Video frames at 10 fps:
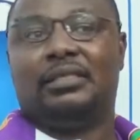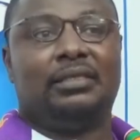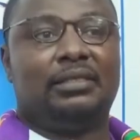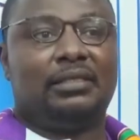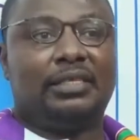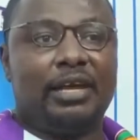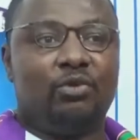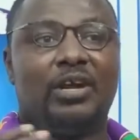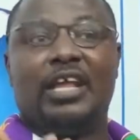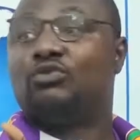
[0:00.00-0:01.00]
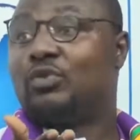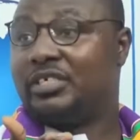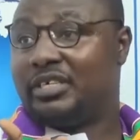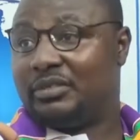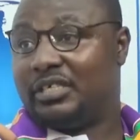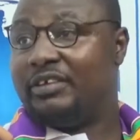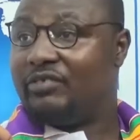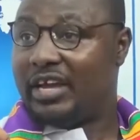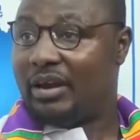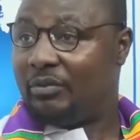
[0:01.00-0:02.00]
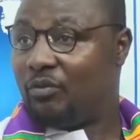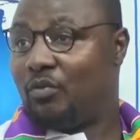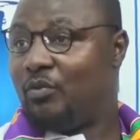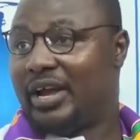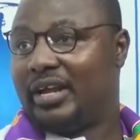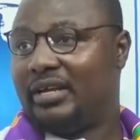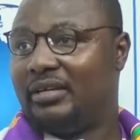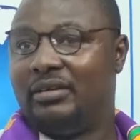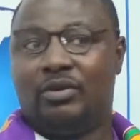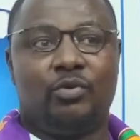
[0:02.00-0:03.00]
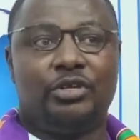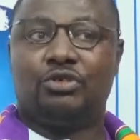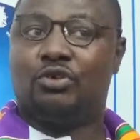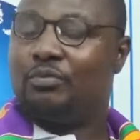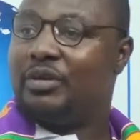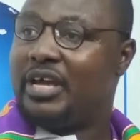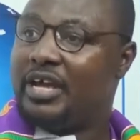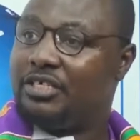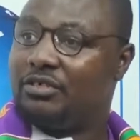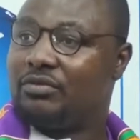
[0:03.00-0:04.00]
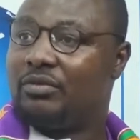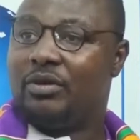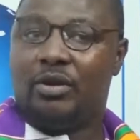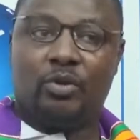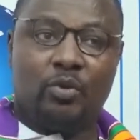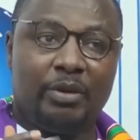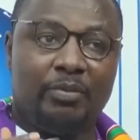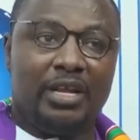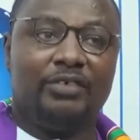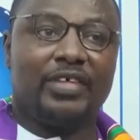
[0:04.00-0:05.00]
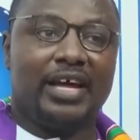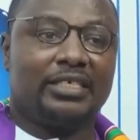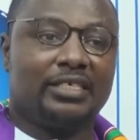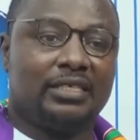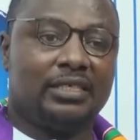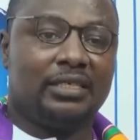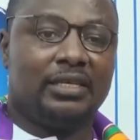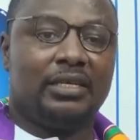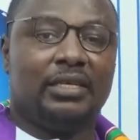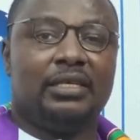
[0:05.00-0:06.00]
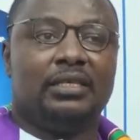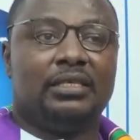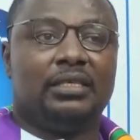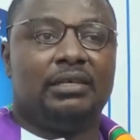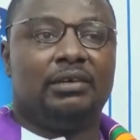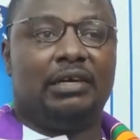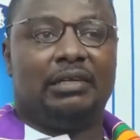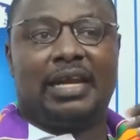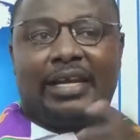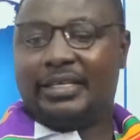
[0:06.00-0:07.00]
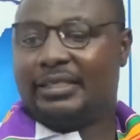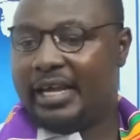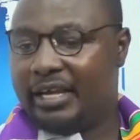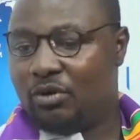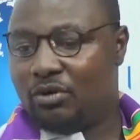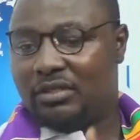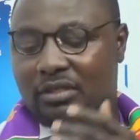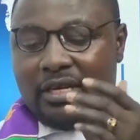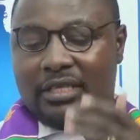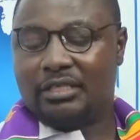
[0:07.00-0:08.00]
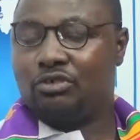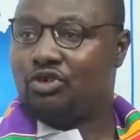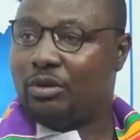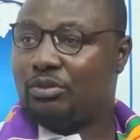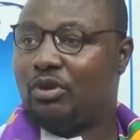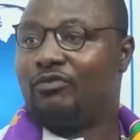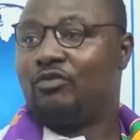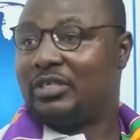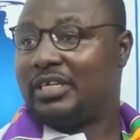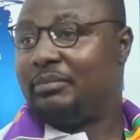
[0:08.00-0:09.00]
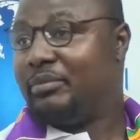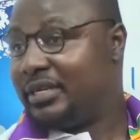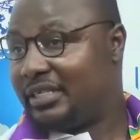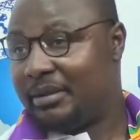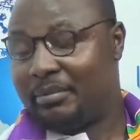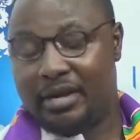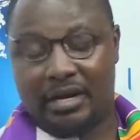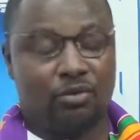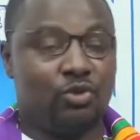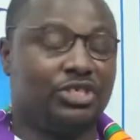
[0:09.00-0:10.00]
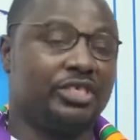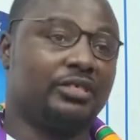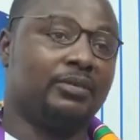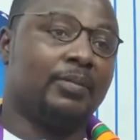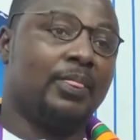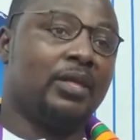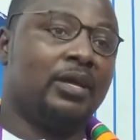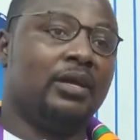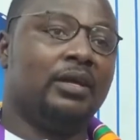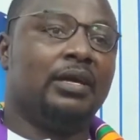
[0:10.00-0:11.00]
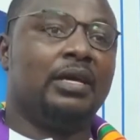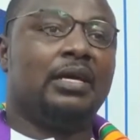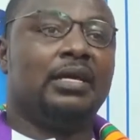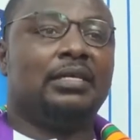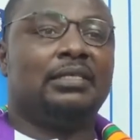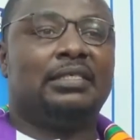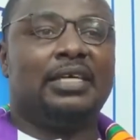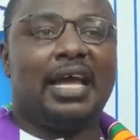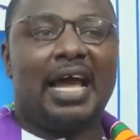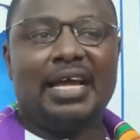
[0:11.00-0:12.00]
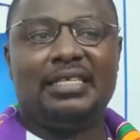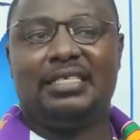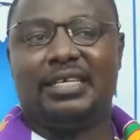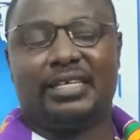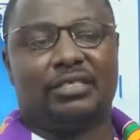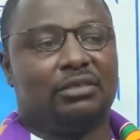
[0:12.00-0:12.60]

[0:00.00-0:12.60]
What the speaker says: saying, well, let's watch them, see if they can work. Which should not be the issue. We believe that, like the saying goes, little drops of water makes an ocean. the ideas,